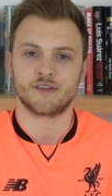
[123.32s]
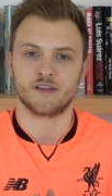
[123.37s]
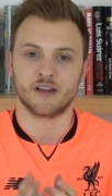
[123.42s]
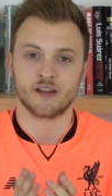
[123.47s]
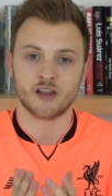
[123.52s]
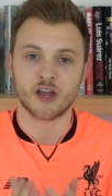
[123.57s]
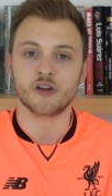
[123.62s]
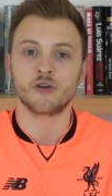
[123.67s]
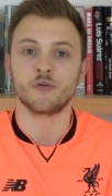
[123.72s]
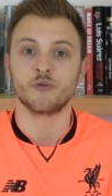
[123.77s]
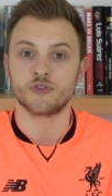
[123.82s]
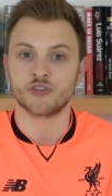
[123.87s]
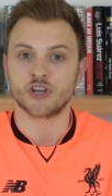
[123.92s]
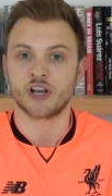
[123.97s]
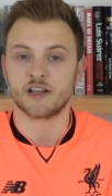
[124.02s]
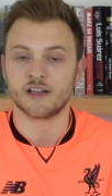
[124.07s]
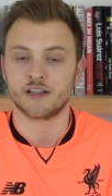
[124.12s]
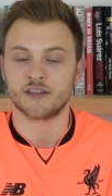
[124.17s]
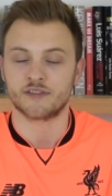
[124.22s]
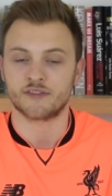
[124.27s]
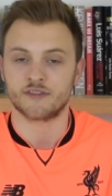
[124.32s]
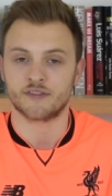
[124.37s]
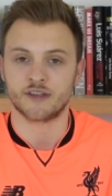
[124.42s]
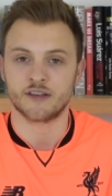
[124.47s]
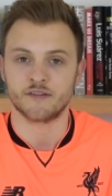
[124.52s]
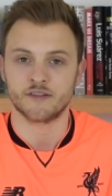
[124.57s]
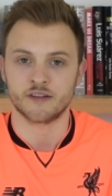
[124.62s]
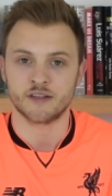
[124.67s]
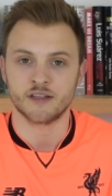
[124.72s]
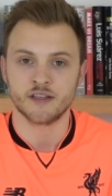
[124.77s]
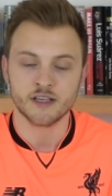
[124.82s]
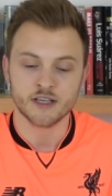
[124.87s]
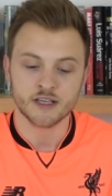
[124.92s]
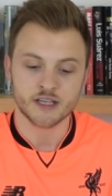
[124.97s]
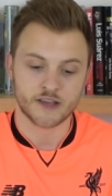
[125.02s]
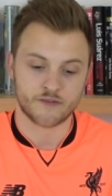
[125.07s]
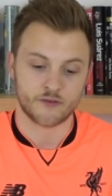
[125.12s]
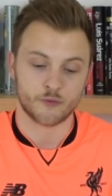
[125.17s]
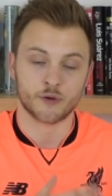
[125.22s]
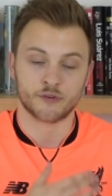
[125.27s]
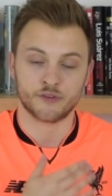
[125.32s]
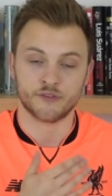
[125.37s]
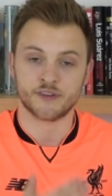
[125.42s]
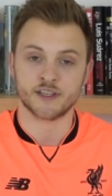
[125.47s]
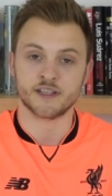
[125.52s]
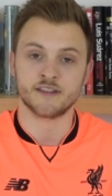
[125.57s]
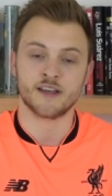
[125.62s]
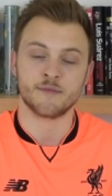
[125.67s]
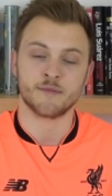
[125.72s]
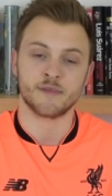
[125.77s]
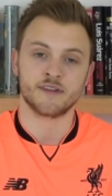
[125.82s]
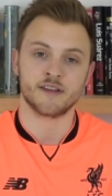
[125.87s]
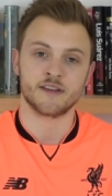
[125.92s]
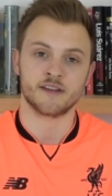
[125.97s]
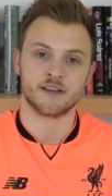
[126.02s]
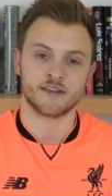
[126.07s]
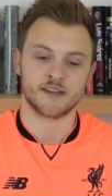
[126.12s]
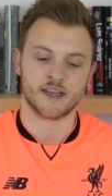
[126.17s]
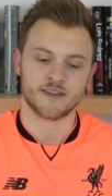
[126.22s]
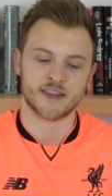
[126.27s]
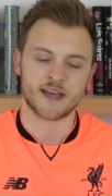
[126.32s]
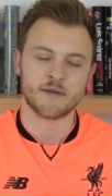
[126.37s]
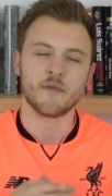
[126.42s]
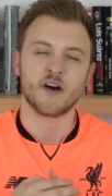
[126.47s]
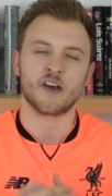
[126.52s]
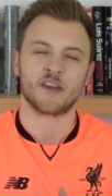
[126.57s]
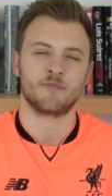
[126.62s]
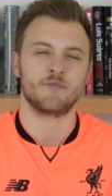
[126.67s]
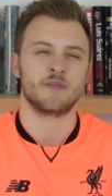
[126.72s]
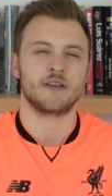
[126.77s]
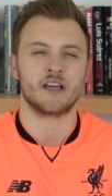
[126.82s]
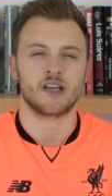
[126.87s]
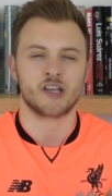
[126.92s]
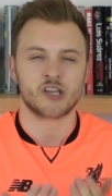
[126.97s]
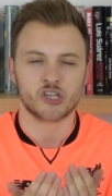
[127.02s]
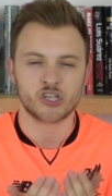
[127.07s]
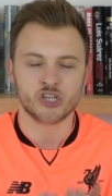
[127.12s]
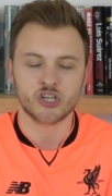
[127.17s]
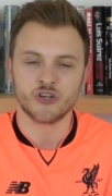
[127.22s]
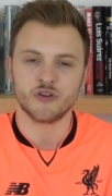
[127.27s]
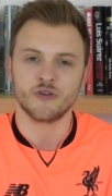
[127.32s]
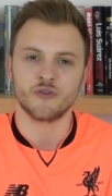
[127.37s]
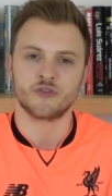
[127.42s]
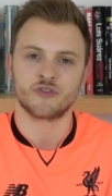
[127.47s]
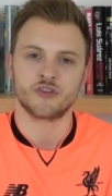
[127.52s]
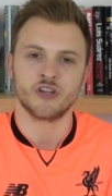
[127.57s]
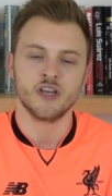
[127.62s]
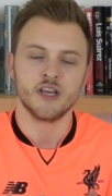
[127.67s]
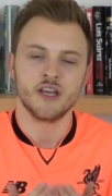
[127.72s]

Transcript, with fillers: to the local journalists even, if it was indeed them that did it, then there must be a huge